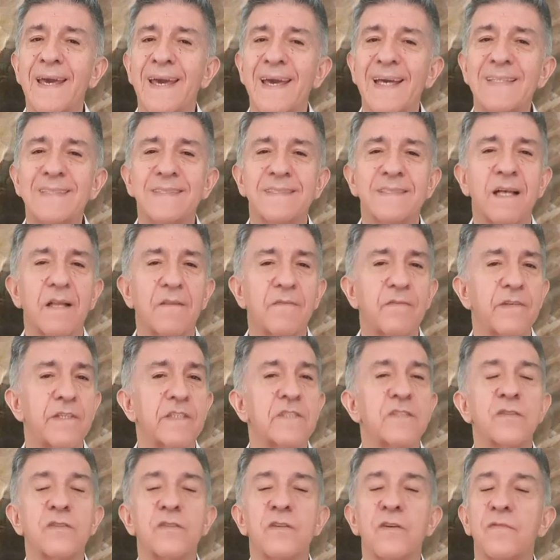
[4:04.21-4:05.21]
and
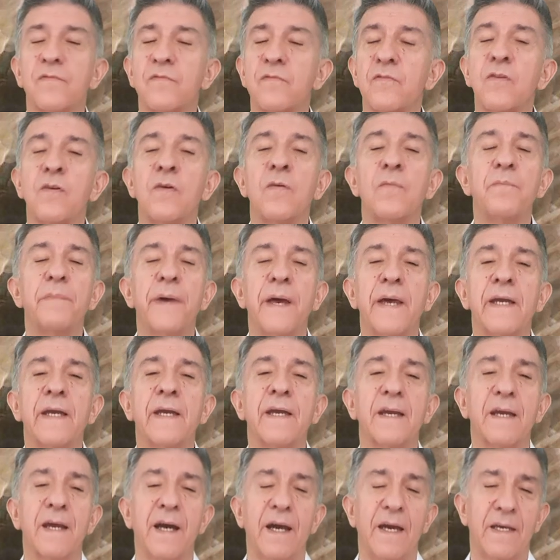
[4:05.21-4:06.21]
salvation of all
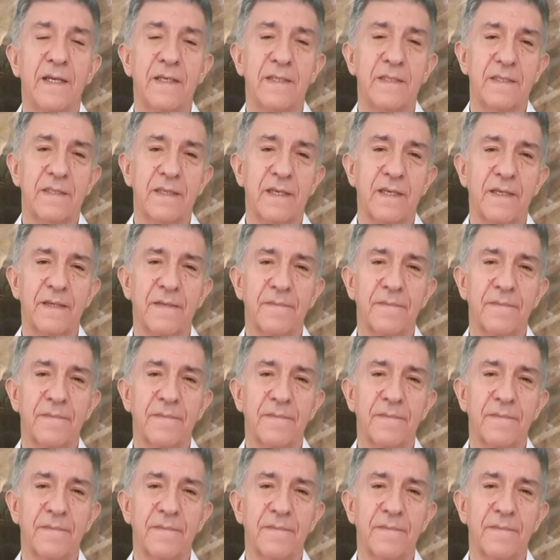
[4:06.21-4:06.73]
mankind.